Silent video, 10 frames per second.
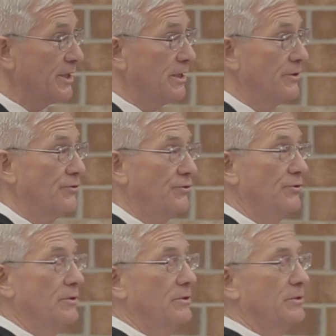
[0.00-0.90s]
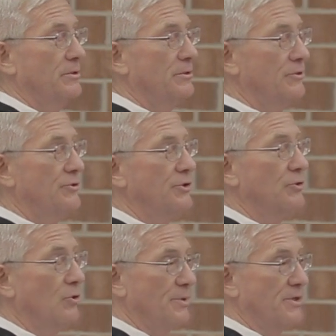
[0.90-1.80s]
because she
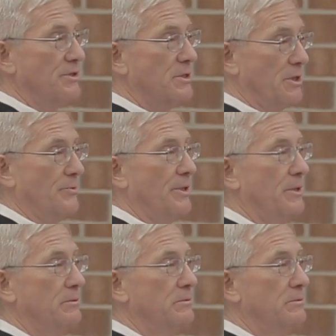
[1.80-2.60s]
told me the secret.